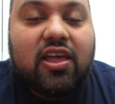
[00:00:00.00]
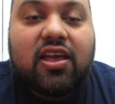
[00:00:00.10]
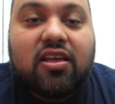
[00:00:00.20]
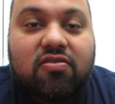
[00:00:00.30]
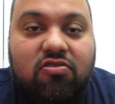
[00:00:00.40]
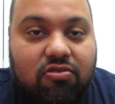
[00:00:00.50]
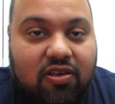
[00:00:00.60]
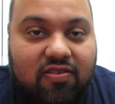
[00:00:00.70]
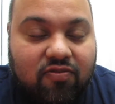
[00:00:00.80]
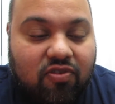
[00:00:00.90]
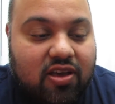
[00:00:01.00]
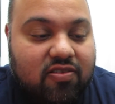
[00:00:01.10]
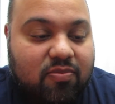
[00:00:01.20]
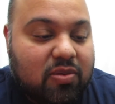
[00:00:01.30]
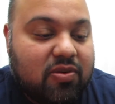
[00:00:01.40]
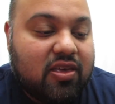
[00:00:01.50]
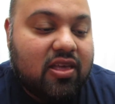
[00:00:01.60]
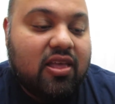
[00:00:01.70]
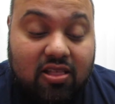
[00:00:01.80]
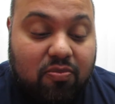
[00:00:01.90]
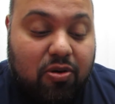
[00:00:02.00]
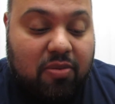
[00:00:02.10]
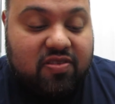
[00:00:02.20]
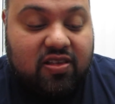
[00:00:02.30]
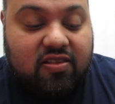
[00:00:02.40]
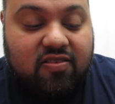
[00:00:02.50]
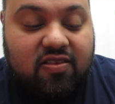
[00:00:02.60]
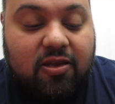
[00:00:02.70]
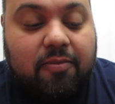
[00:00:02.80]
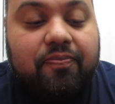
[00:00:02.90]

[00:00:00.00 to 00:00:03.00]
like 2 dozen fries maybe. They look promising, let's see.